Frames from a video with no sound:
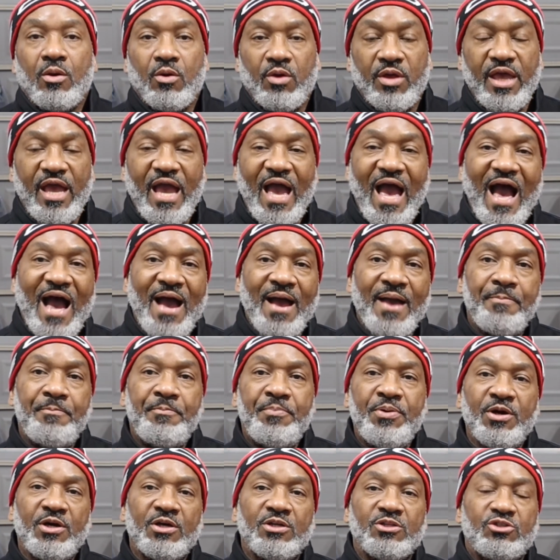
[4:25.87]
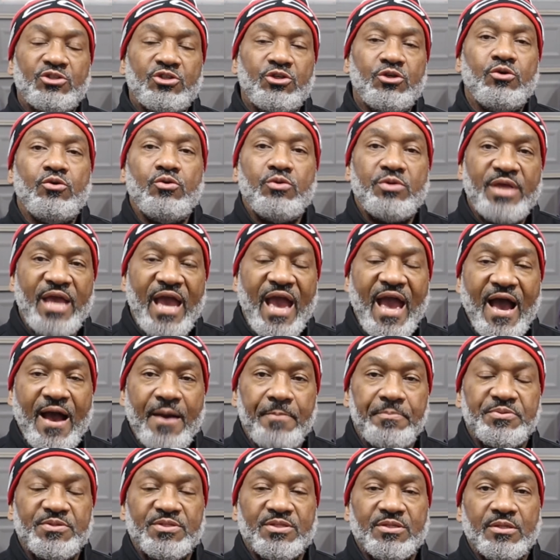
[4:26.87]
okay I put two
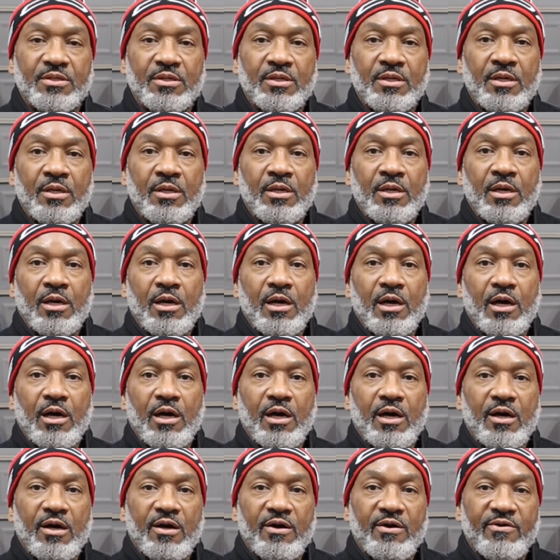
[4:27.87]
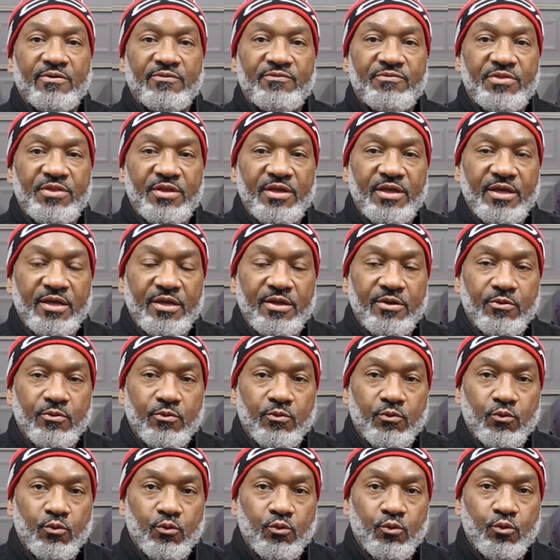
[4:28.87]
caps of the
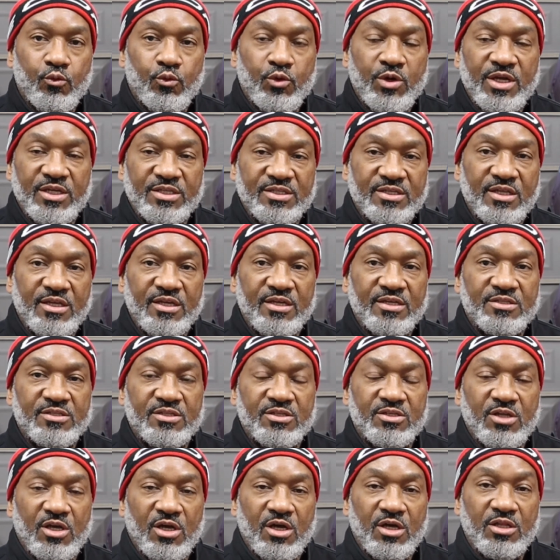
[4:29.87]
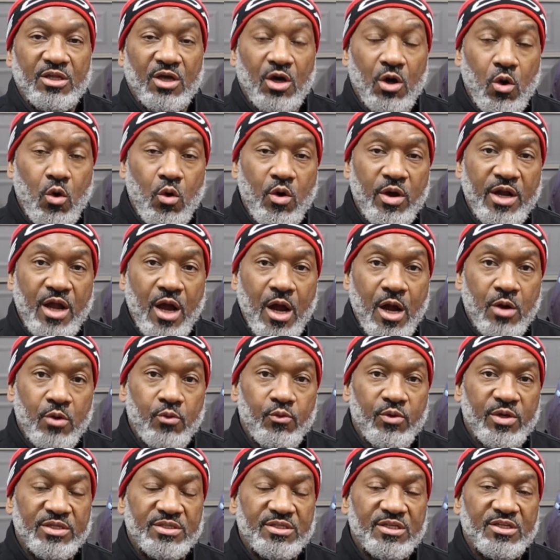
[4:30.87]
rinseless the, the
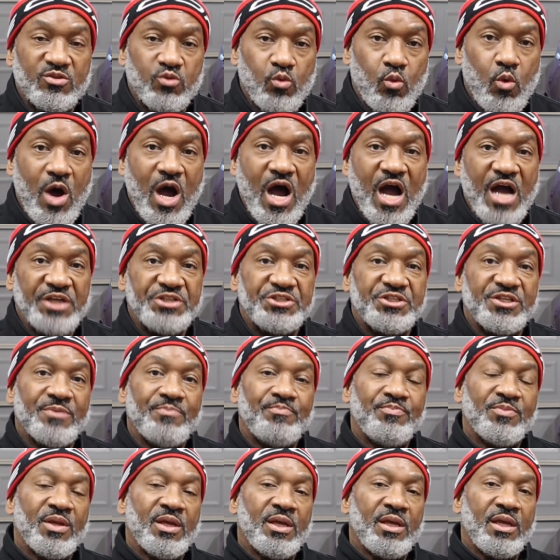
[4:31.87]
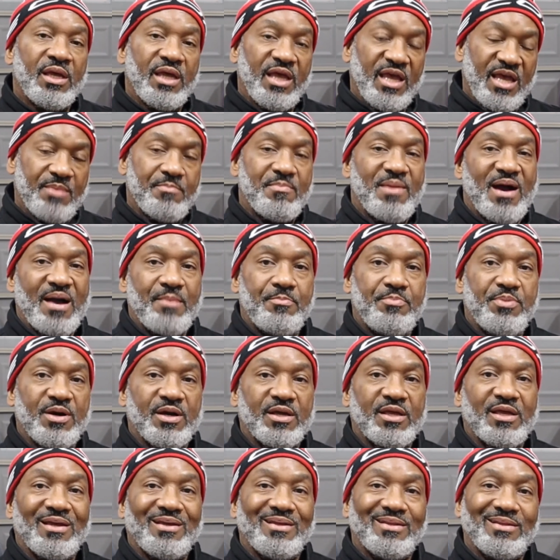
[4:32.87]
ONR rinseless wash in my
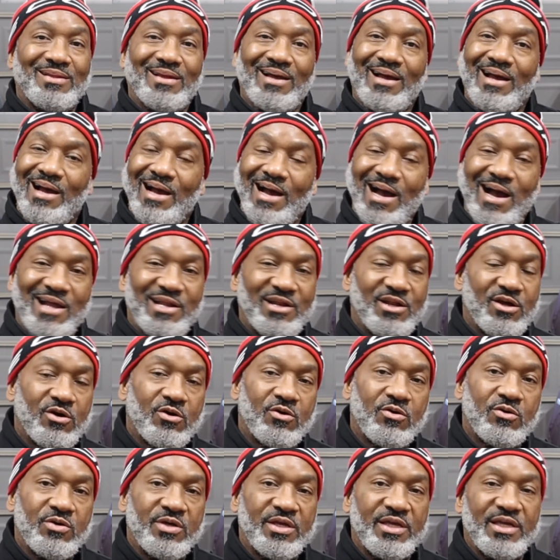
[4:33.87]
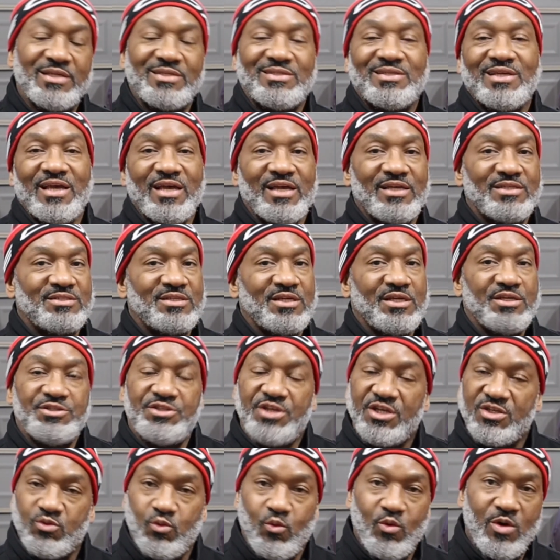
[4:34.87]
bucket I know it says
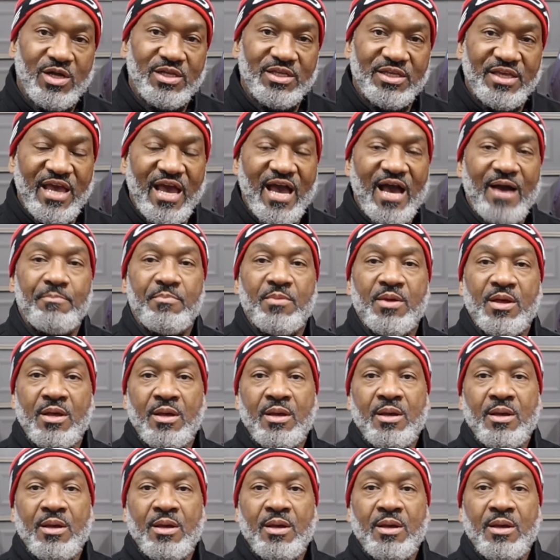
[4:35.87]
just one cap